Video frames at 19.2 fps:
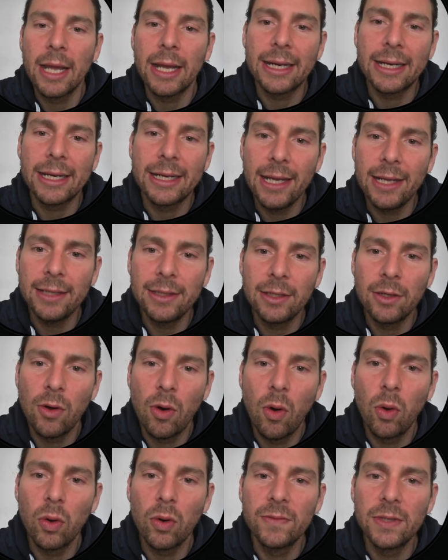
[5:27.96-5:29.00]
creating
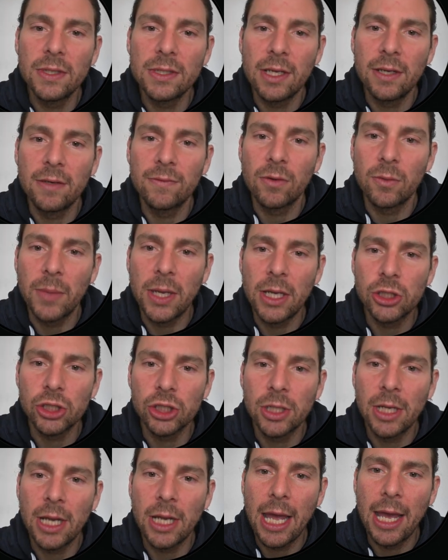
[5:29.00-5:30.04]
all of this
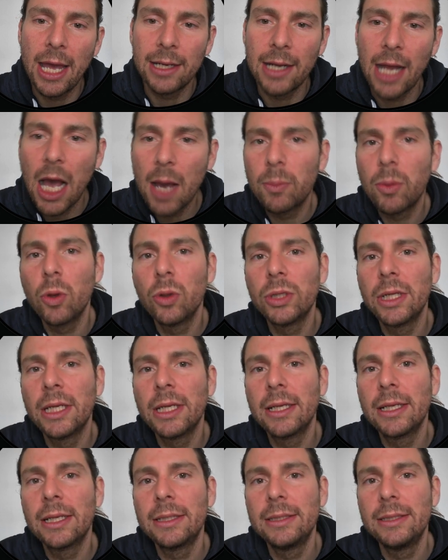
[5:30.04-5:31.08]
information and
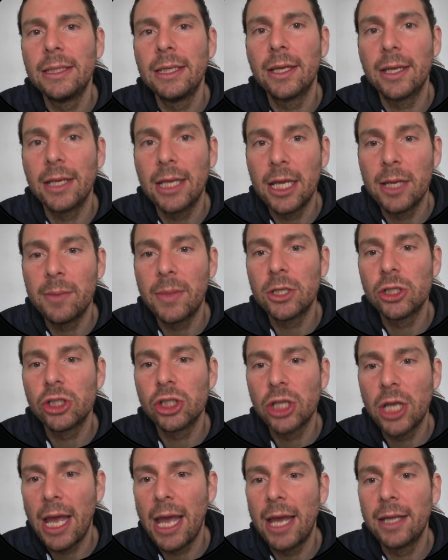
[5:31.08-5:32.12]
uploading the image
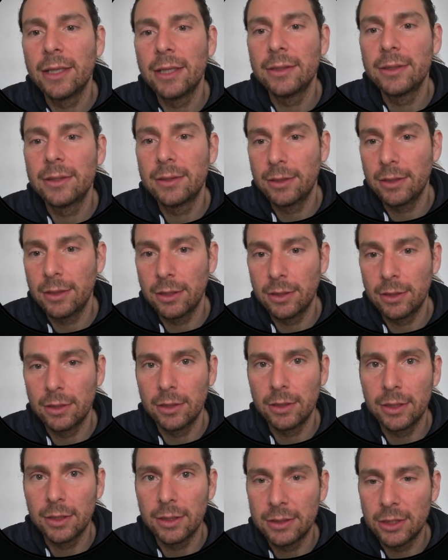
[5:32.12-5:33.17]
and
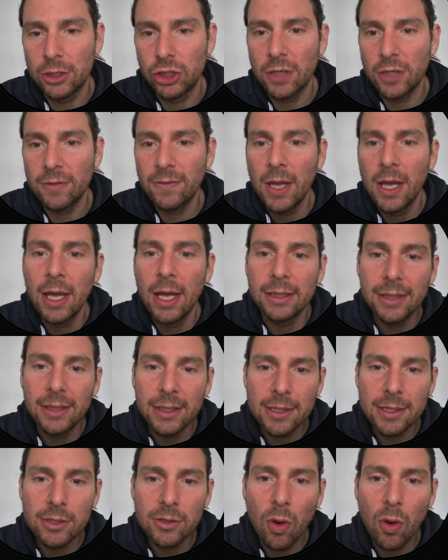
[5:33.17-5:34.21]
uh, the GIF. This
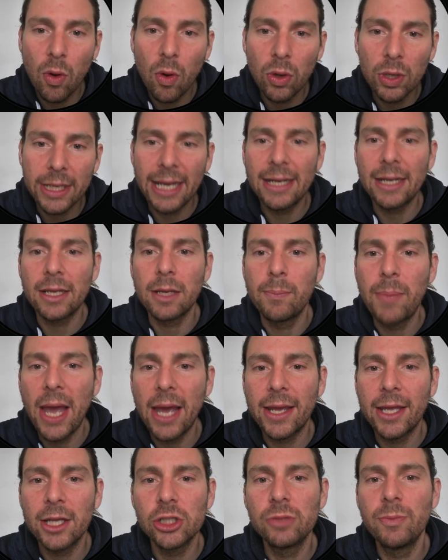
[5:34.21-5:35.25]
is all getting
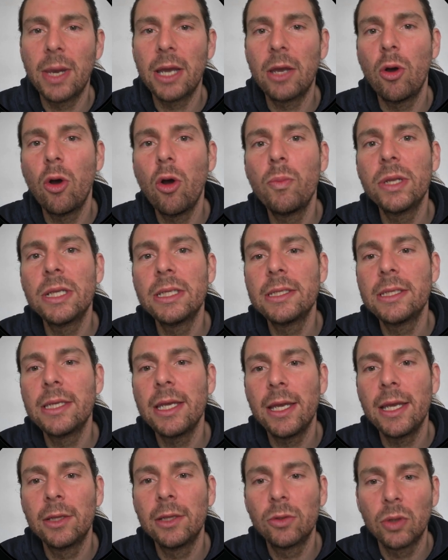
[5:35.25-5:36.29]
packaged by OpenSea
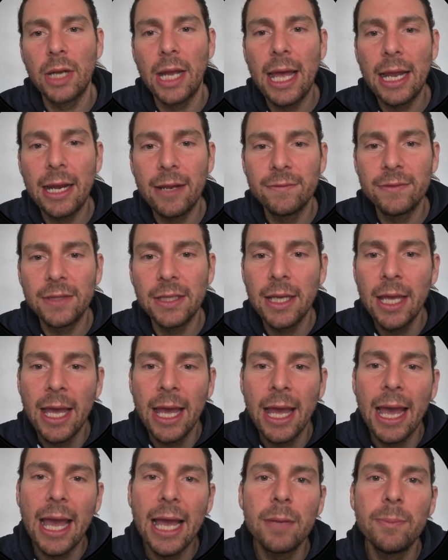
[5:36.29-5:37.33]
into an NFT
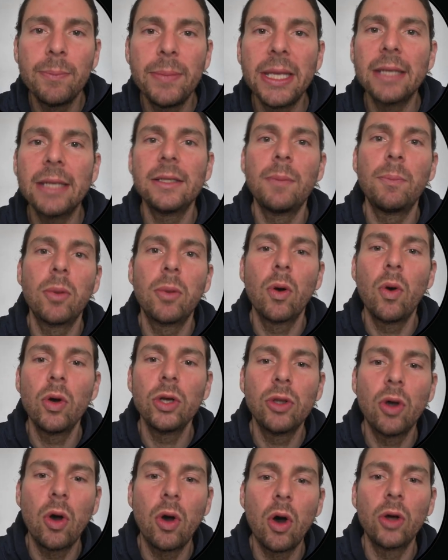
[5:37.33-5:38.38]
and being
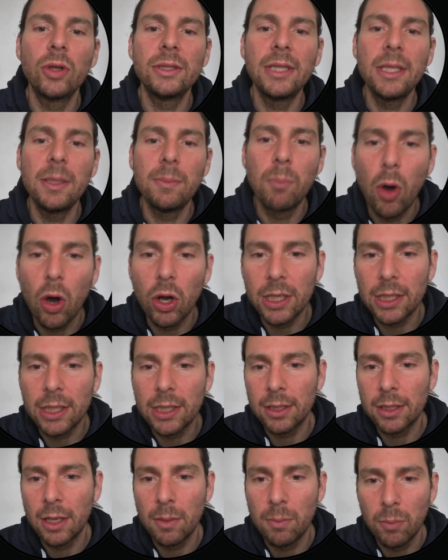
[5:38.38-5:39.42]
deployed on the
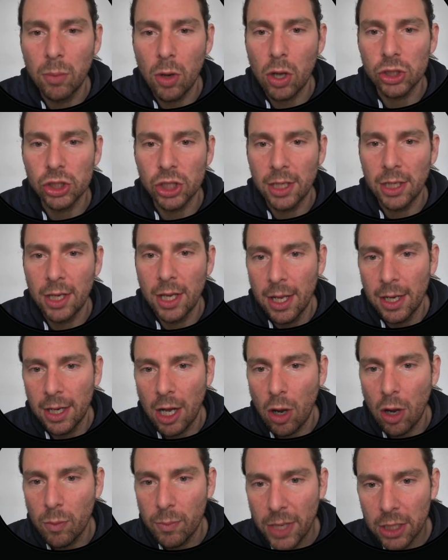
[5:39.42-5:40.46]
Polygon blockchain.
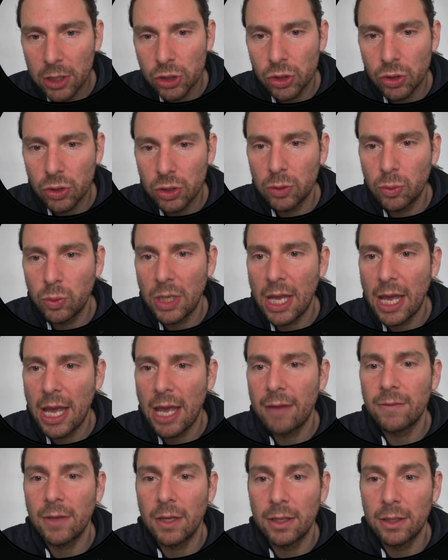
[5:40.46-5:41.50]
Now make sure that we
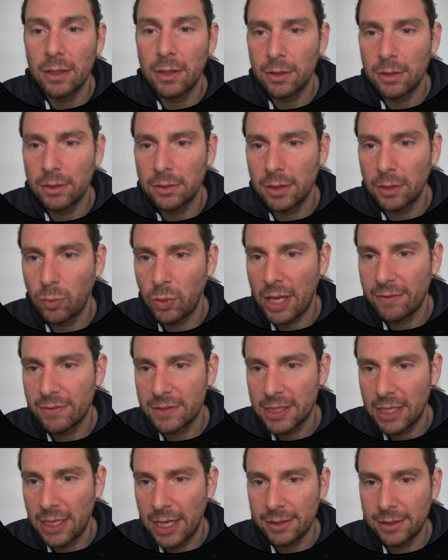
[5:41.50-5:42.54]
have uh, that we have
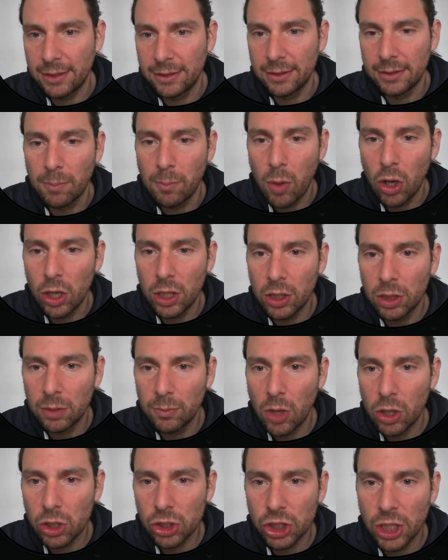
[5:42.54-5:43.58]
selected the Polygon
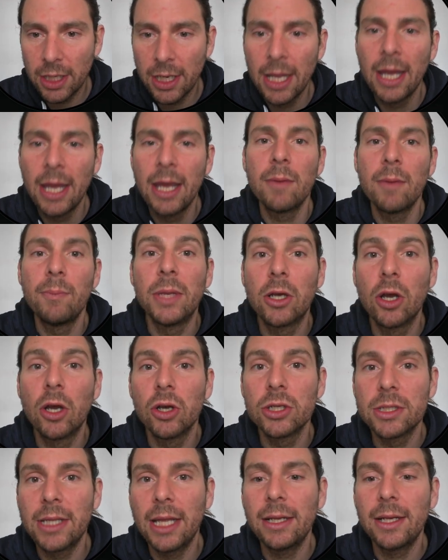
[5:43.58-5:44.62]
blockchain
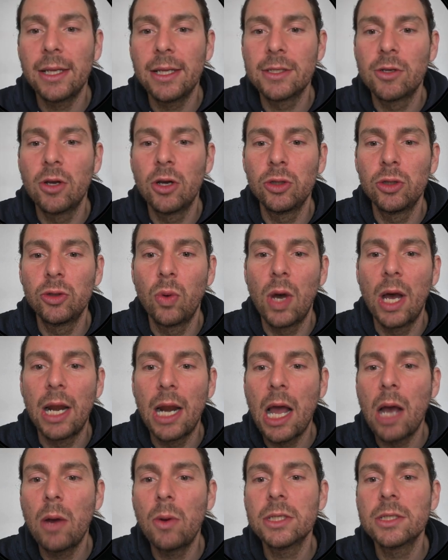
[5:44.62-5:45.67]
because that is going to
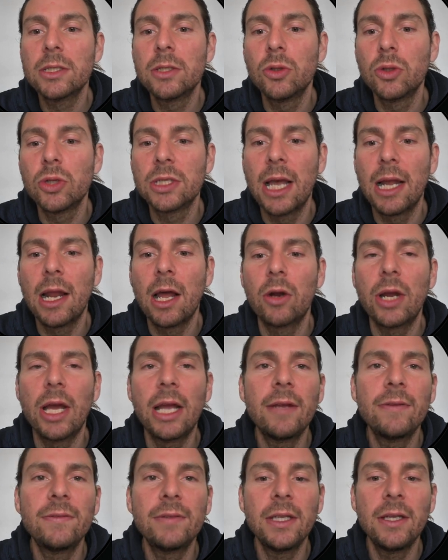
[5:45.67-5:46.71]
allow us to sell our
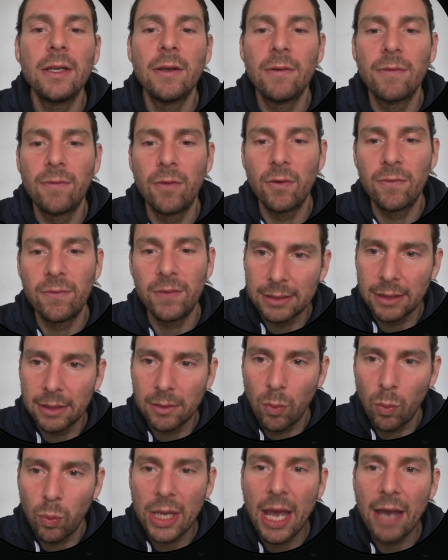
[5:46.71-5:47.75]
NFT for free.
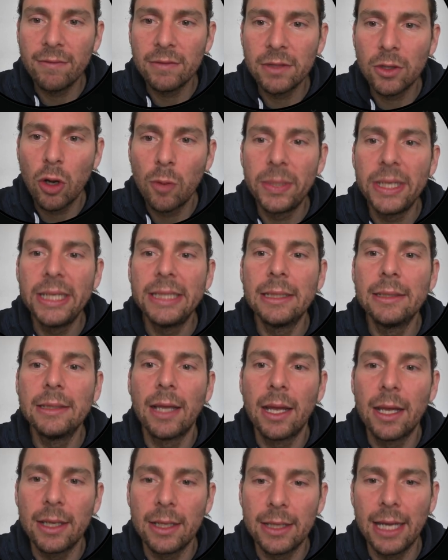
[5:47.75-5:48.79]
We haven't completed
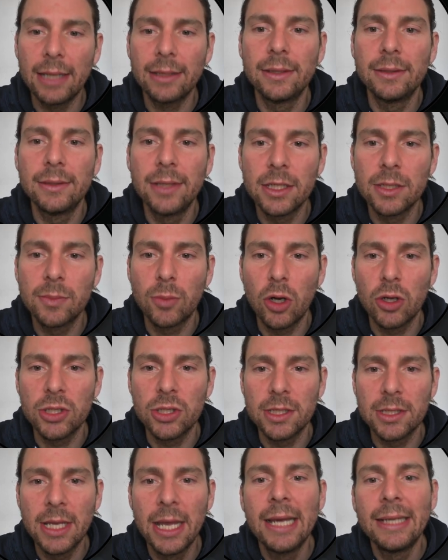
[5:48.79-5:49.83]
yet this
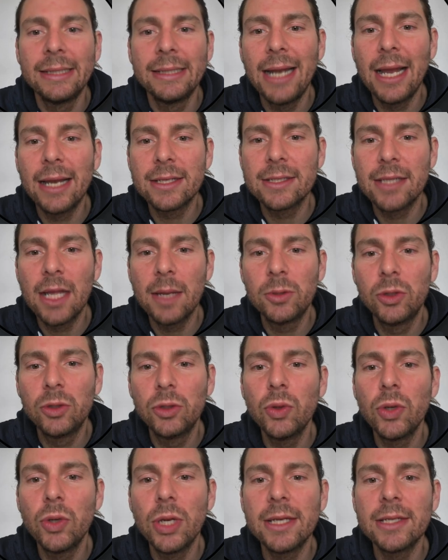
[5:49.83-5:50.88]
process. The next step to
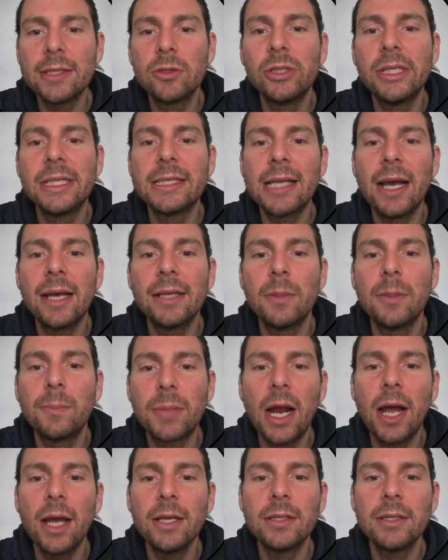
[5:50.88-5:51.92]
do is to decide the
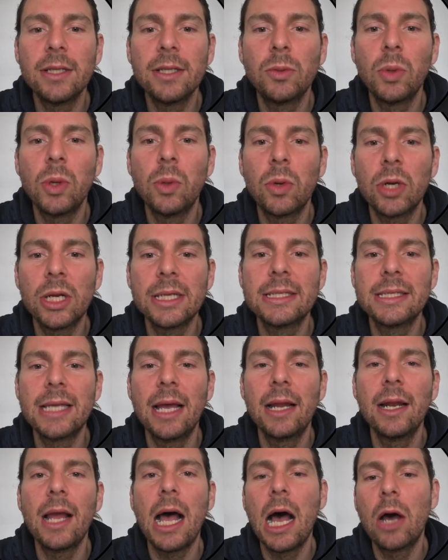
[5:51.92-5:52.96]
price that we want to
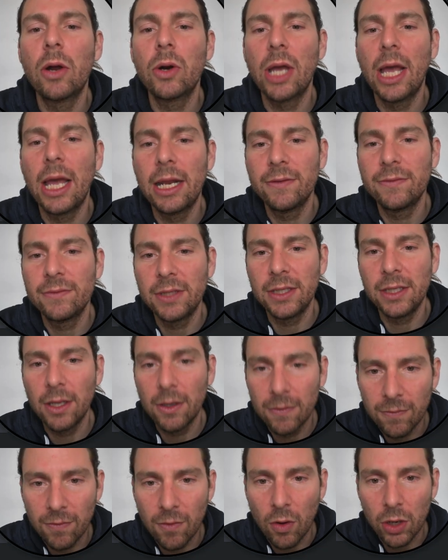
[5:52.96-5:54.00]
sell our NFT
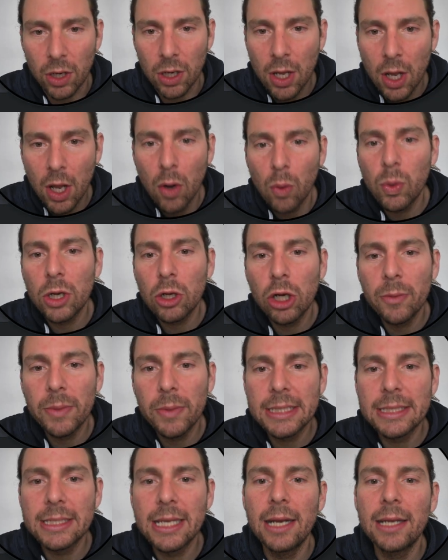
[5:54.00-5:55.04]
for. We're going to be
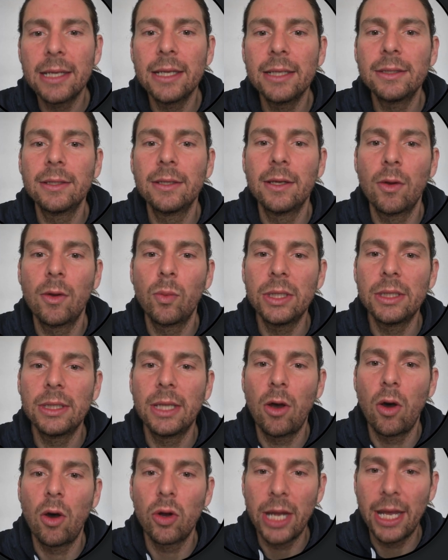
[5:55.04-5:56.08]
selling it with
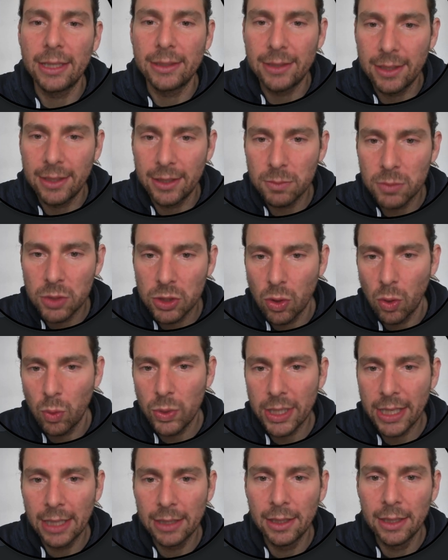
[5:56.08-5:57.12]
on Ethereum so we
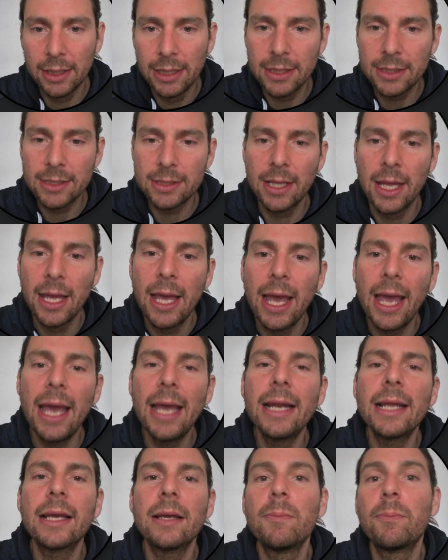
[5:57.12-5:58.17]
can list
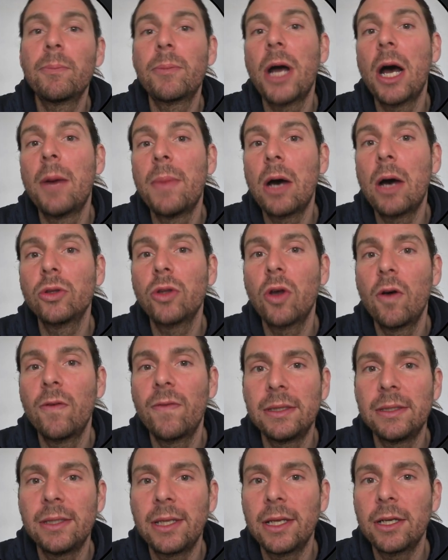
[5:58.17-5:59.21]
any amount of
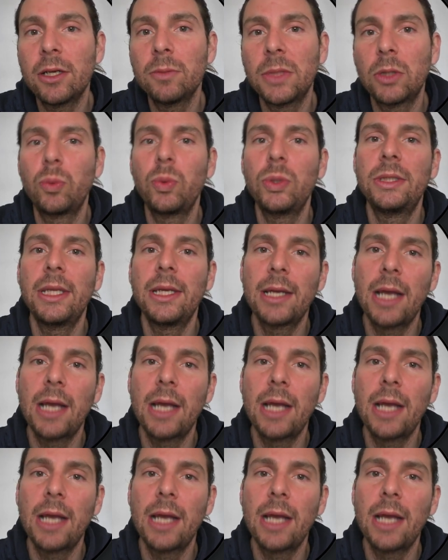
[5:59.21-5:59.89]
Ethereum that we think